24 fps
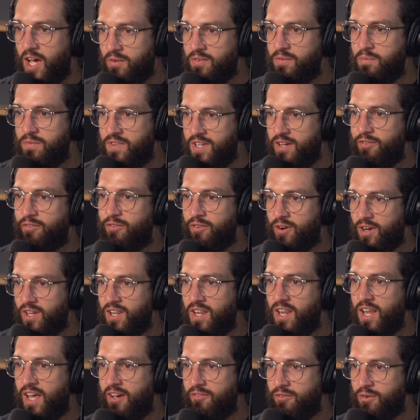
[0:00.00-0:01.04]
a
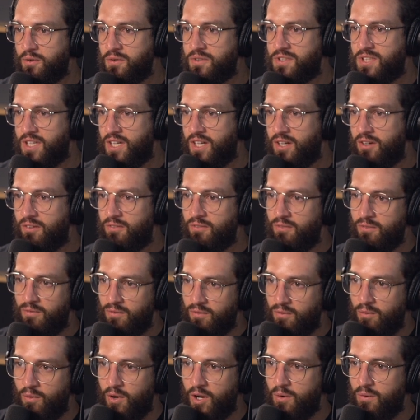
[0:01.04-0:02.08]
different level to
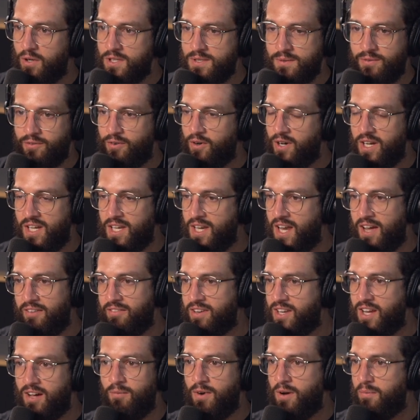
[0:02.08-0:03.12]
what it was before. He'd
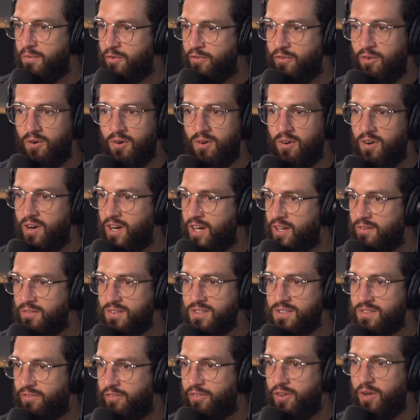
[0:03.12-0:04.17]
never done one before and it
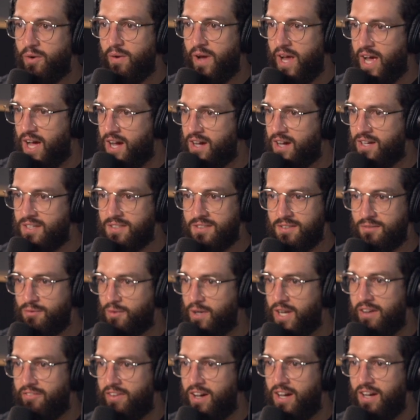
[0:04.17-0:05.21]
was a few hours and
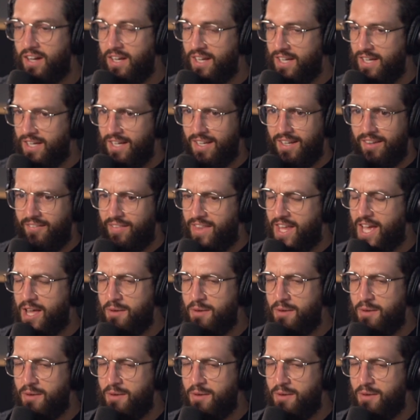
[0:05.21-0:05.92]
whatever. Mm-hmm.